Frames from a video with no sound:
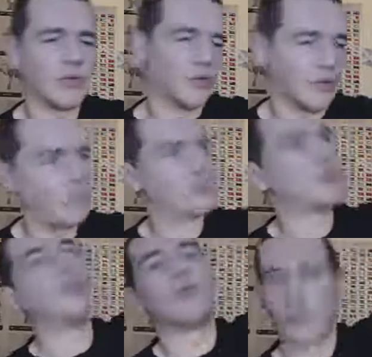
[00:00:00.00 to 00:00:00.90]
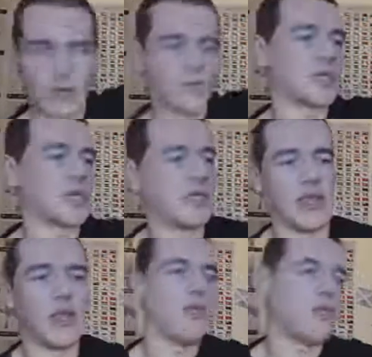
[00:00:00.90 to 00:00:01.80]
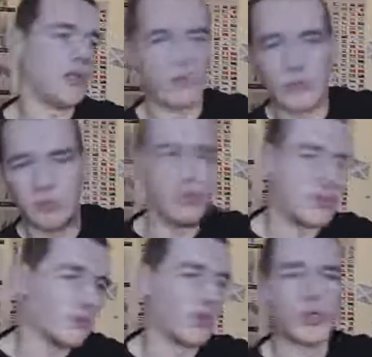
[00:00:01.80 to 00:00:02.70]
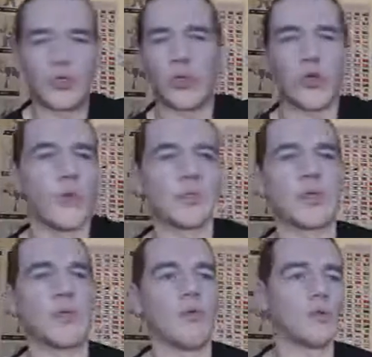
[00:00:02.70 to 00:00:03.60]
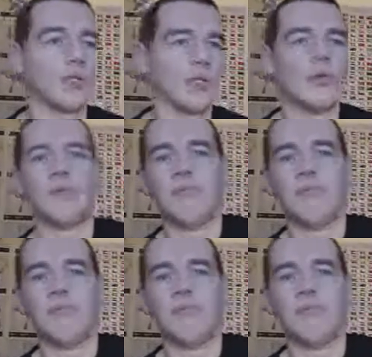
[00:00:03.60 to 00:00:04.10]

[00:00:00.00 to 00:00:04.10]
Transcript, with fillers: you know loops and upside down and dodge all the obstacles and